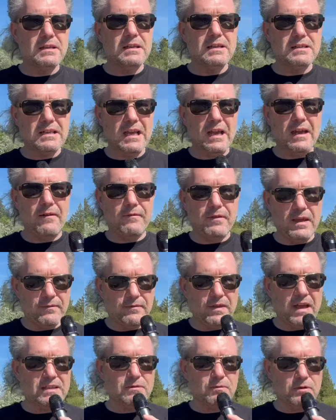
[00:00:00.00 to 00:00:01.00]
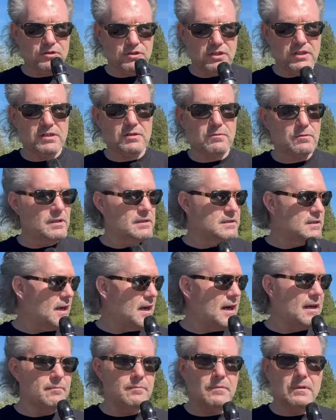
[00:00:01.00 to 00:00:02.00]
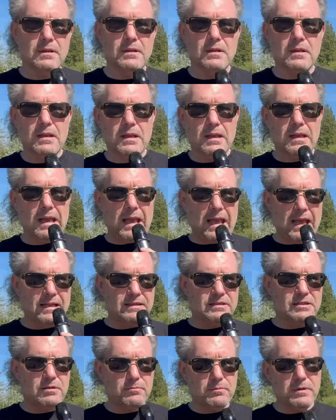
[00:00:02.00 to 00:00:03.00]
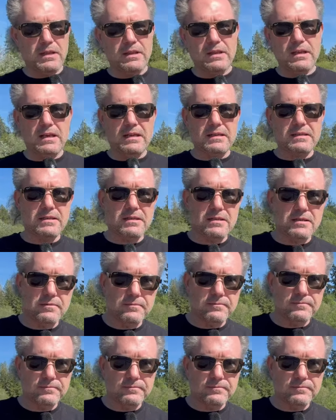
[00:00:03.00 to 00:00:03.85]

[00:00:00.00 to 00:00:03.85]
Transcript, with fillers: Is that if, if that's what Jesus really taught? Answer me this.